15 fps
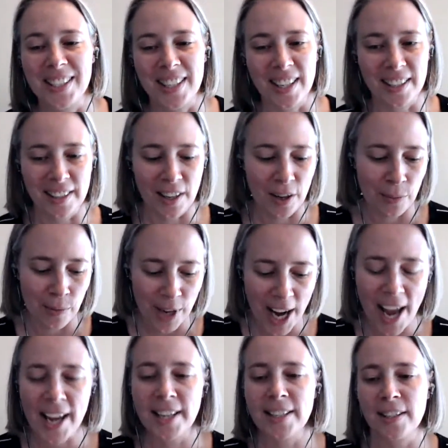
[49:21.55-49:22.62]
That
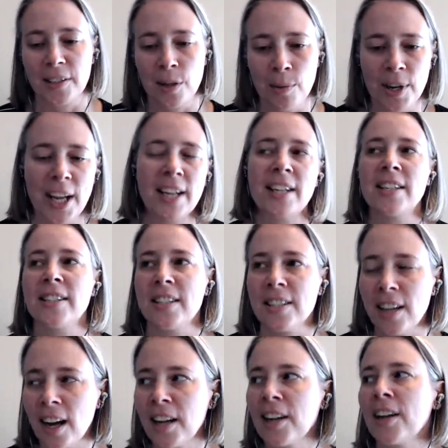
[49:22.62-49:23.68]
React and Kubernetes and
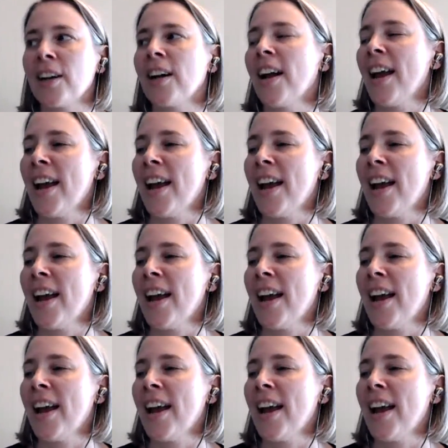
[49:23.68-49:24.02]
Docker